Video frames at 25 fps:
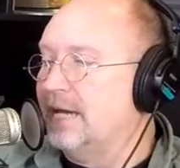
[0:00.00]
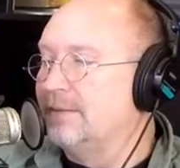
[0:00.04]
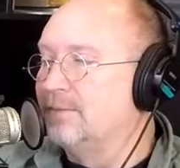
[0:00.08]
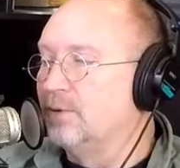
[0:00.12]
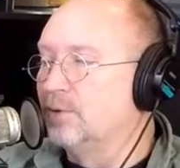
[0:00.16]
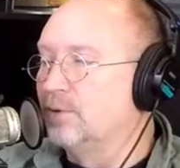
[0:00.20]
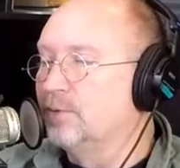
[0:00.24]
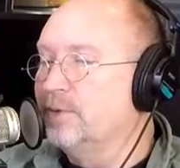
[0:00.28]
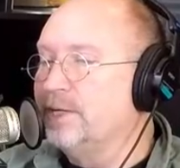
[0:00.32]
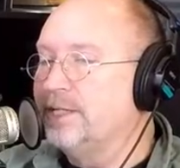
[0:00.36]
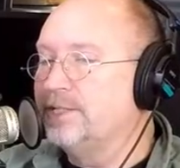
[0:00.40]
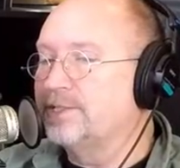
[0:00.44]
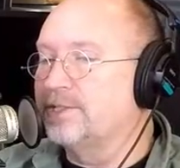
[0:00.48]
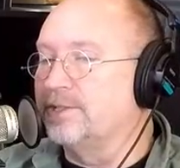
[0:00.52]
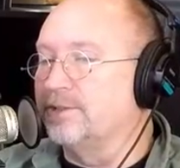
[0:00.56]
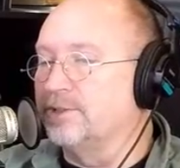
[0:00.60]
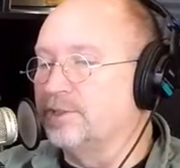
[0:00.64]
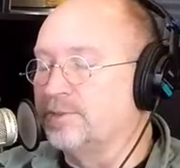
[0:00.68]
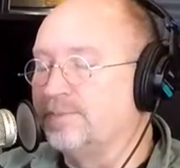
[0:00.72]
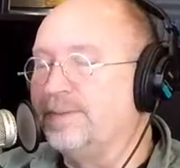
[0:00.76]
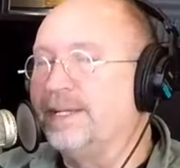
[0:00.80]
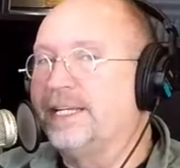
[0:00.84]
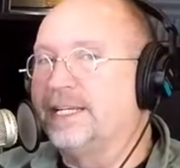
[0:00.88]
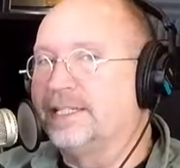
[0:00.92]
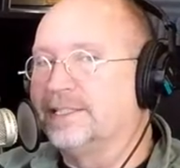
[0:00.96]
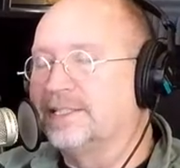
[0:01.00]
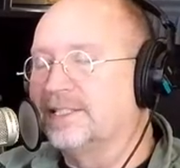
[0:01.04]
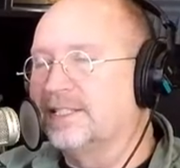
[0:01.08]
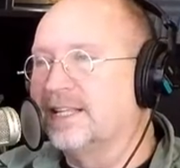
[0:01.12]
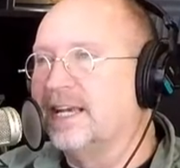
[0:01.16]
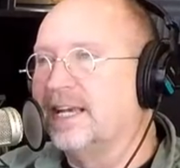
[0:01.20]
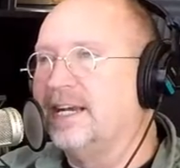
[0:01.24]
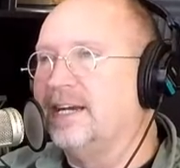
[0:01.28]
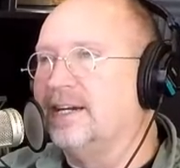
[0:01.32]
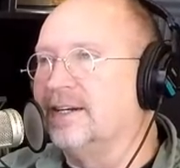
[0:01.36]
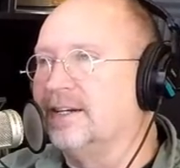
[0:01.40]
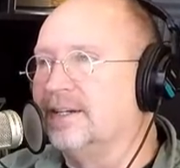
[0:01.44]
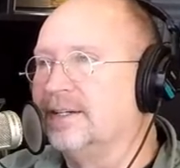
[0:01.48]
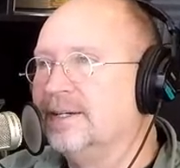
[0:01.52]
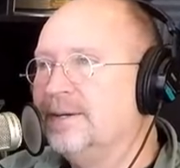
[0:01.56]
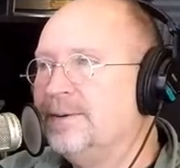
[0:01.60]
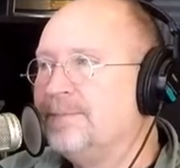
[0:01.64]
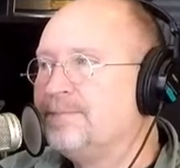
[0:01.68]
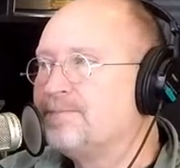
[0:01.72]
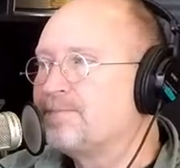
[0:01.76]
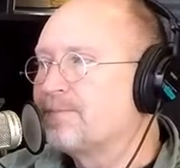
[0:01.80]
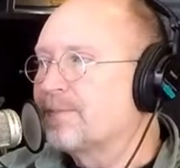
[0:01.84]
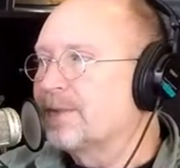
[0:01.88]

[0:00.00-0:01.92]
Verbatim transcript: animal research because there